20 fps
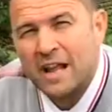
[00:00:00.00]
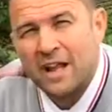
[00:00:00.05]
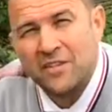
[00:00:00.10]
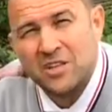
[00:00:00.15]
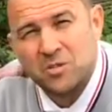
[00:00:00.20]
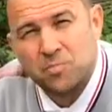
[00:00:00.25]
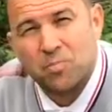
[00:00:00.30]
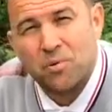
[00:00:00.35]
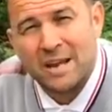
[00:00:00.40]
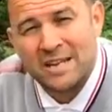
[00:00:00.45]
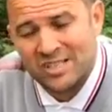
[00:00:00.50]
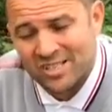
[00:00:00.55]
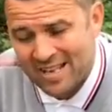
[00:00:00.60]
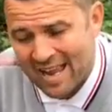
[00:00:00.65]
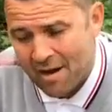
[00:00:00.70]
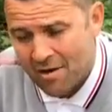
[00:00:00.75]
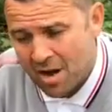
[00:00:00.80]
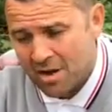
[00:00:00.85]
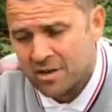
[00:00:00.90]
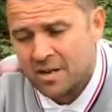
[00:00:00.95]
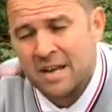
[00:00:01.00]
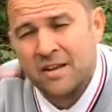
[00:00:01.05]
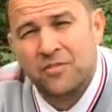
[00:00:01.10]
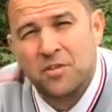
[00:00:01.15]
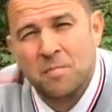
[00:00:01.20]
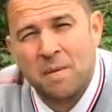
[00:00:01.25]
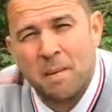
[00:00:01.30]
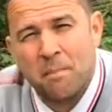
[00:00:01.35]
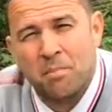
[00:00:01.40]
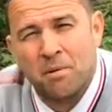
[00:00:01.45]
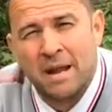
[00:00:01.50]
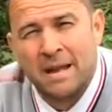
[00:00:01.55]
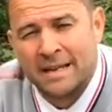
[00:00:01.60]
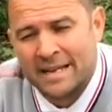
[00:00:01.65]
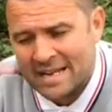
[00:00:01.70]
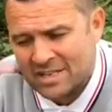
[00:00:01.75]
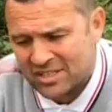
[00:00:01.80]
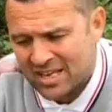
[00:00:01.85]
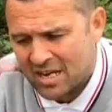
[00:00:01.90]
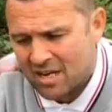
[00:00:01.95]
and this breaks down underneath the membrane,
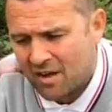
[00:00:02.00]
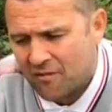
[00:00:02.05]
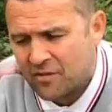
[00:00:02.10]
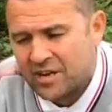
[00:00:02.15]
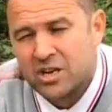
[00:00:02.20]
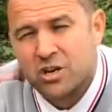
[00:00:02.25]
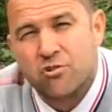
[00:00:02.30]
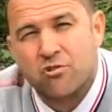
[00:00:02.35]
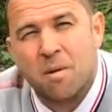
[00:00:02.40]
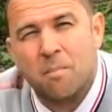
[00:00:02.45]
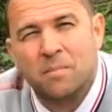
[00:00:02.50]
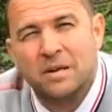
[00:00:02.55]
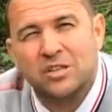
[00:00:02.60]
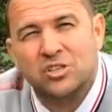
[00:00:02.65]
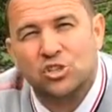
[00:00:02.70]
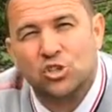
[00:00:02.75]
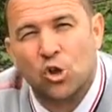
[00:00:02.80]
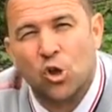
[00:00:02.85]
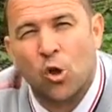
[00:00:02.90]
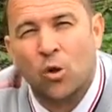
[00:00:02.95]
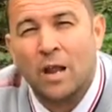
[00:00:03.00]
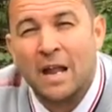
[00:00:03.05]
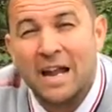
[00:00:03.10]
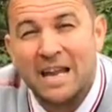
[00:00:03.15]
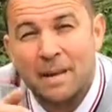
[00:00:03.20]
gets that lovely crumbly soil.